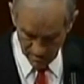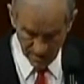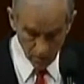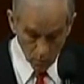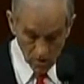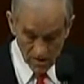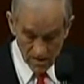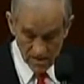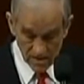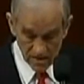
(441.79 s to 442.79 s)
that
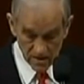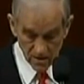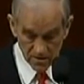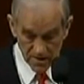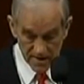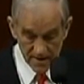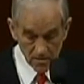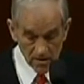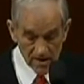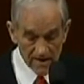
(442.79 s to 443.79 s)
we
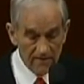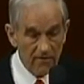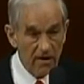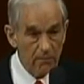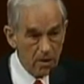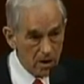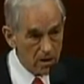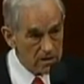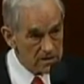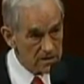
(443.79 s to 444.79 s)
now have a
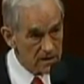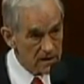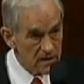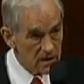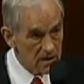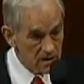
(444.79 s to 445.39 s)
policy